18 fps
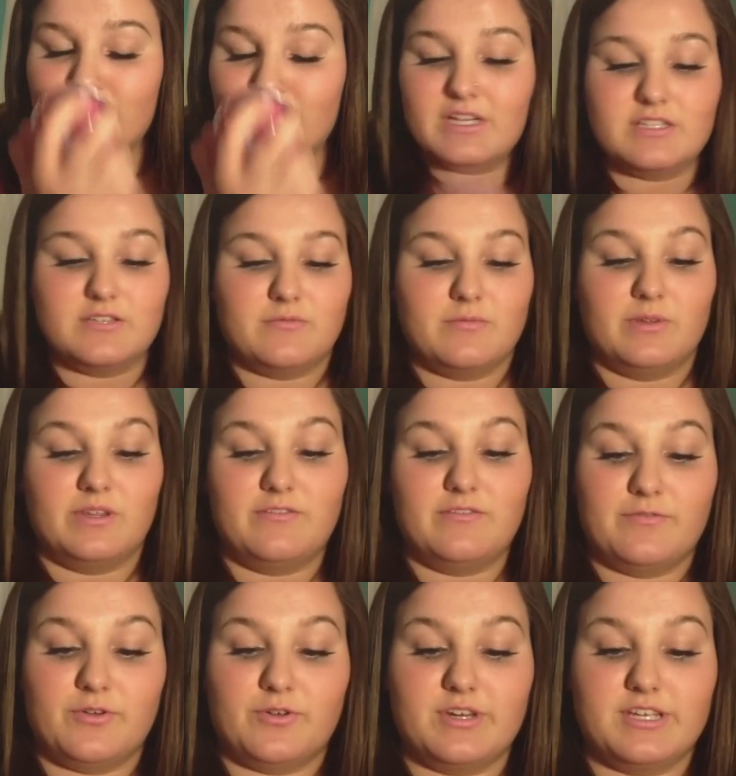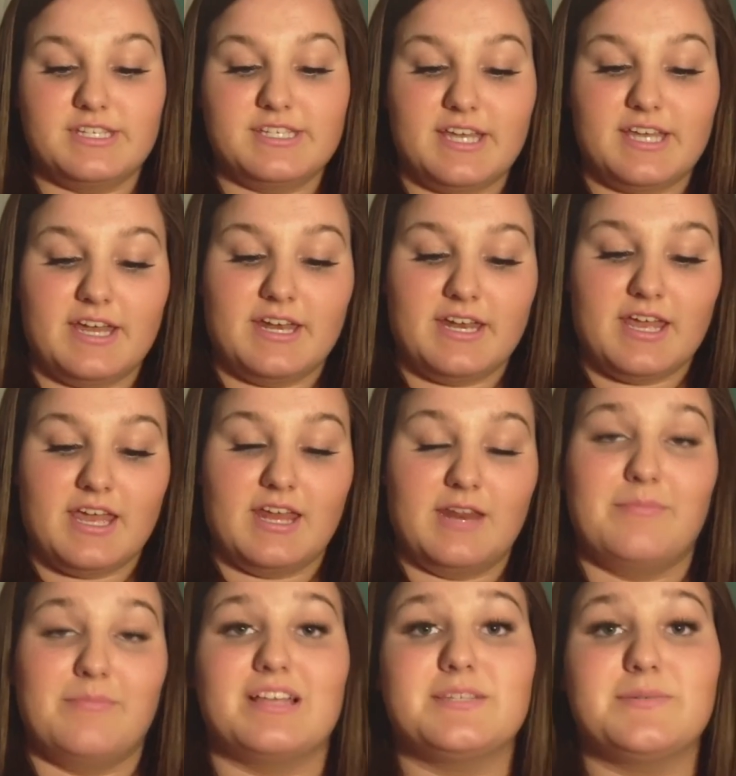It's a really fruity scent, and
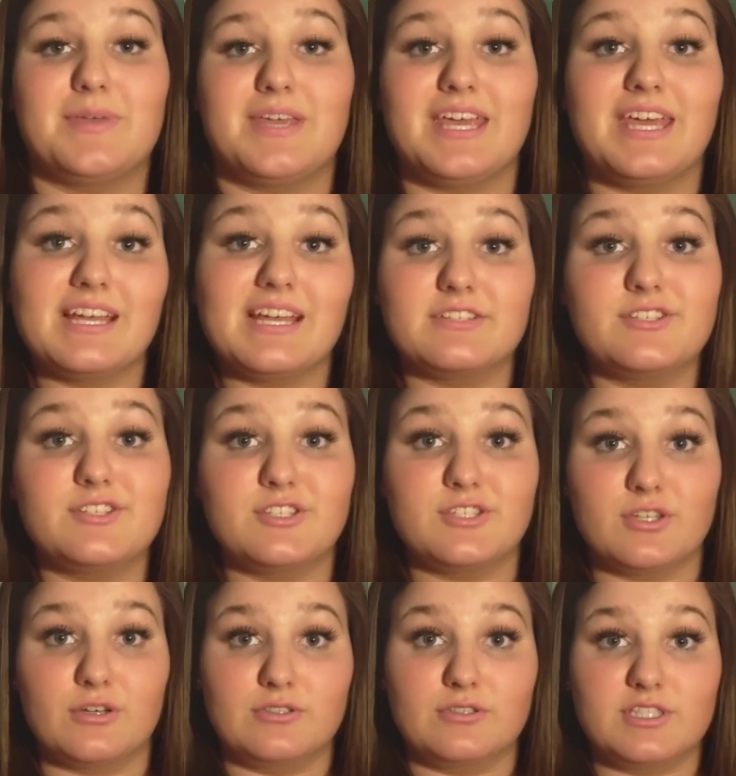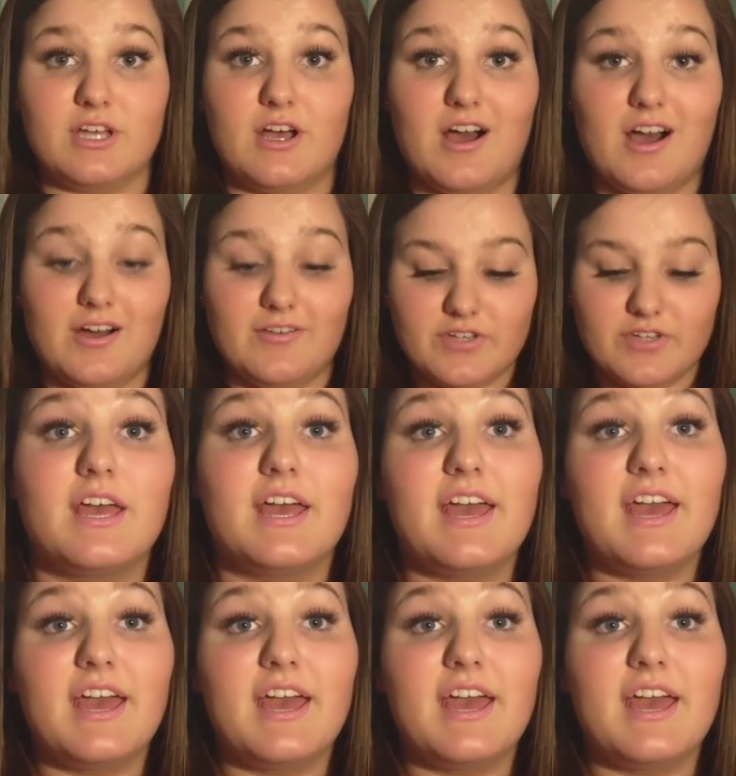it makes my hands so soft.